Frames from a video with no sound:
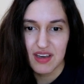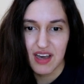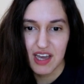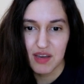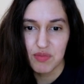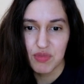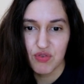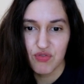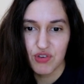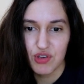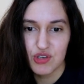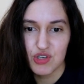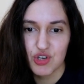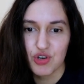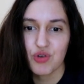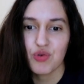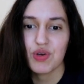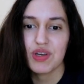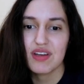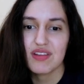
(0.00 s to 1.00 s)
I'm the future
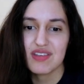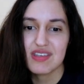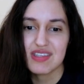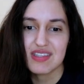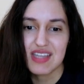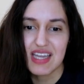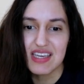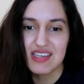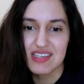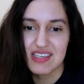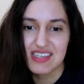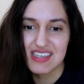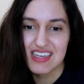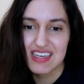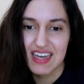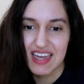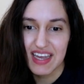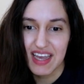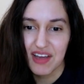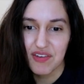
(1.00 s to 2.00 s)
queen of this nation,
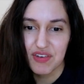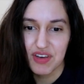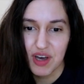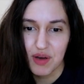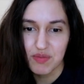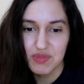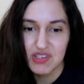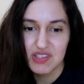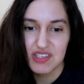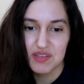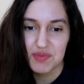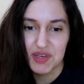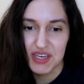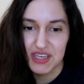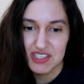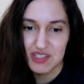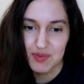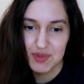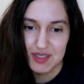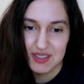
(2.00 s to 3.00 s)
and I have come to see my
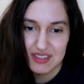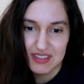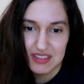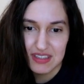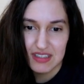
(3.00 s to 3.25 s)
husband.